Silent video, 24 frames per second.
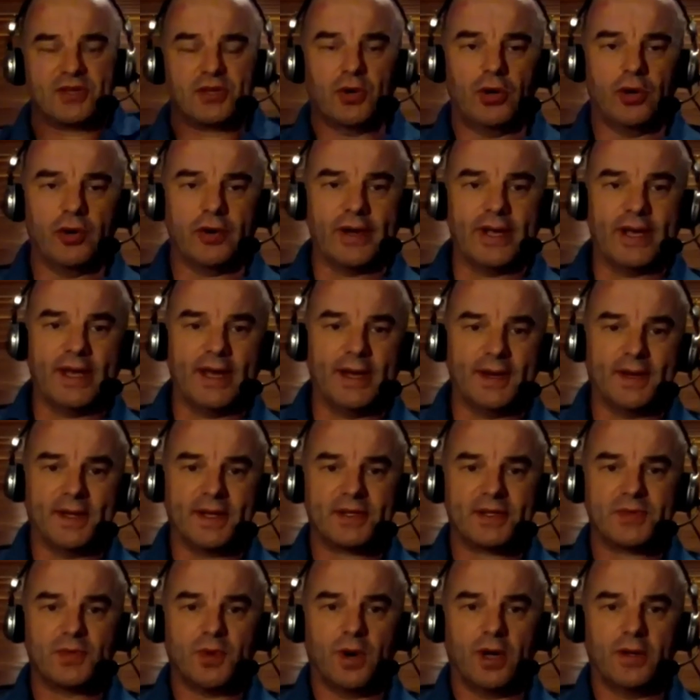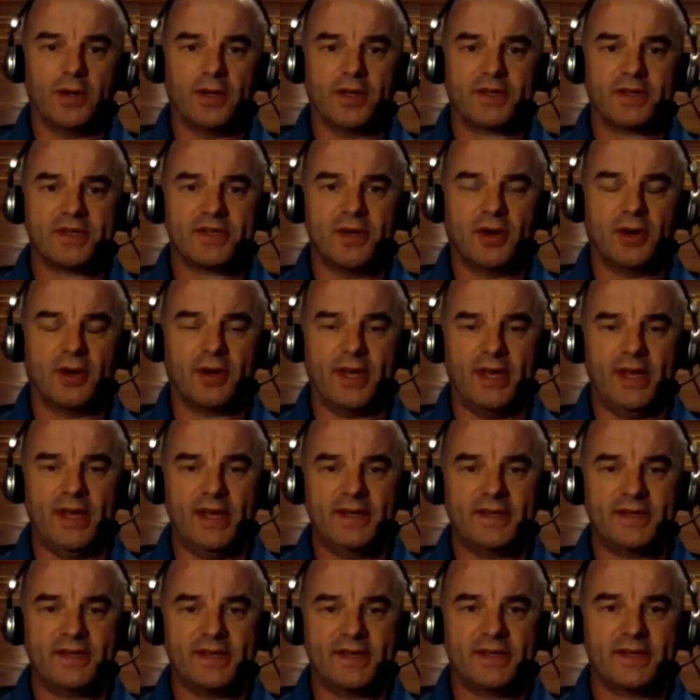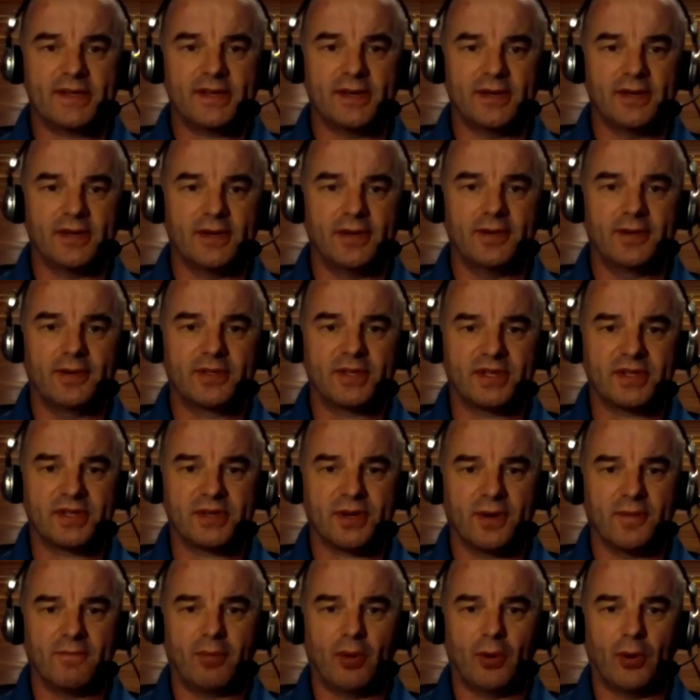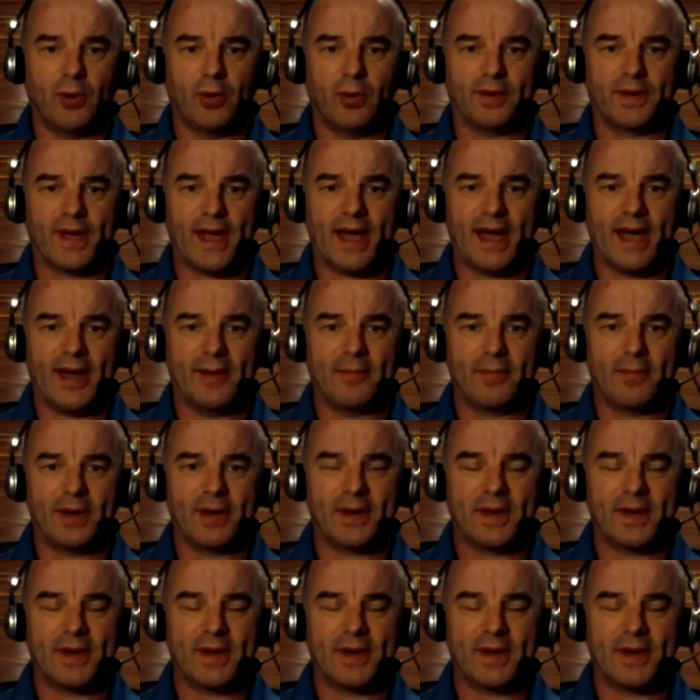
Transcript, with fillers: story, and it's one that's not easy to sort of boil down.